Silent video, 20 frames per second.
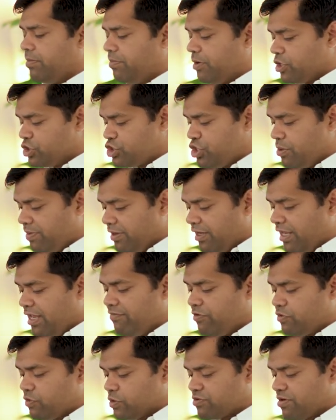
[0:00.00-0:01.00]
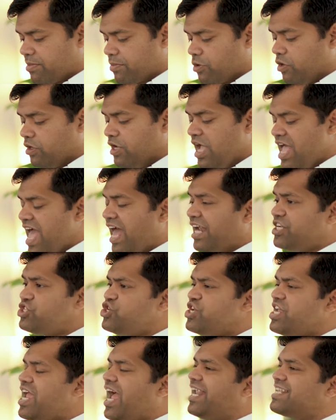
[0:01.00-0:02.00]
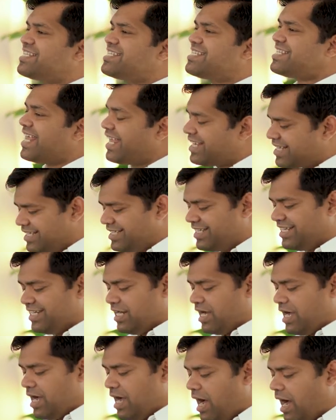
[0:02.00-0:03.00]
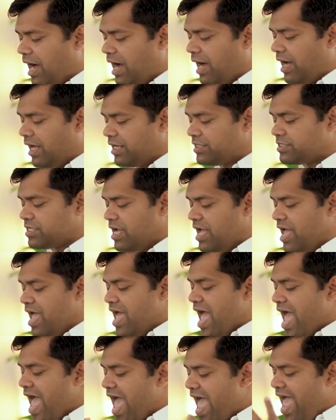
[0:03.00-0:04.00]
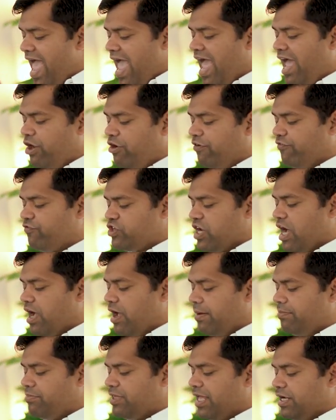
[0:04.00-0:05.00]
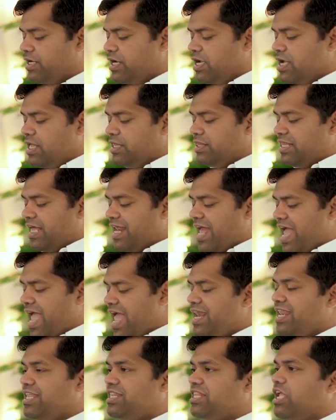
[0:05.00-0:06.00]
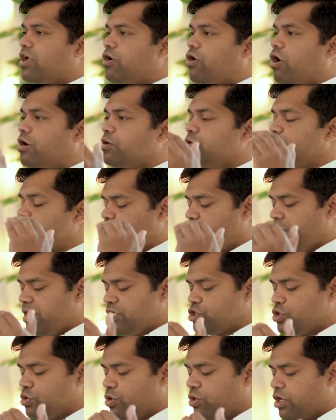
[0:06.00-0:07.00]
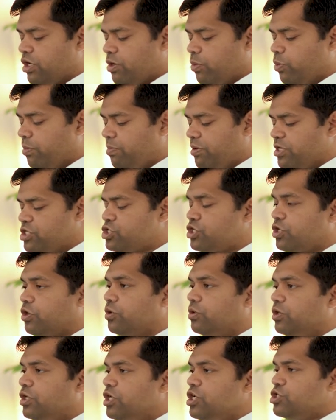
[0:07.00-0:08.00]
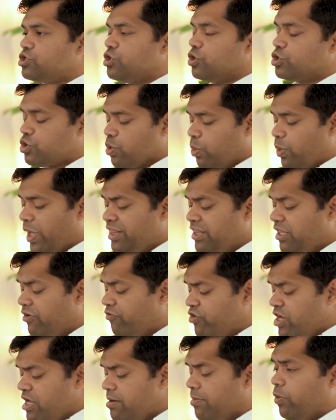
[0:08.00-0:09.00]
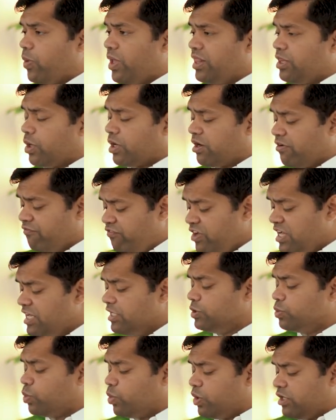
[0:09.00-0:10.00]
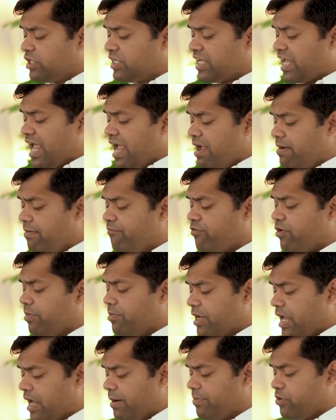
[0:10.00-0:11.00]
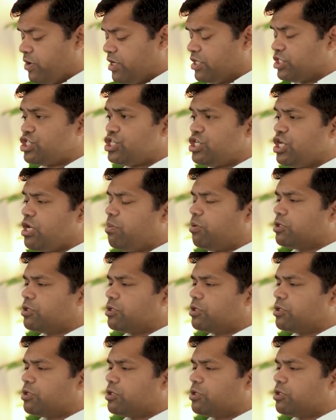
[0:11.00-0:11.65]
because she believed it was from God. And she had settled in her heart ahead of time that, that anything God would speak to her would be true. So, so when the Rhema, when the revealed word came from Gabriel, she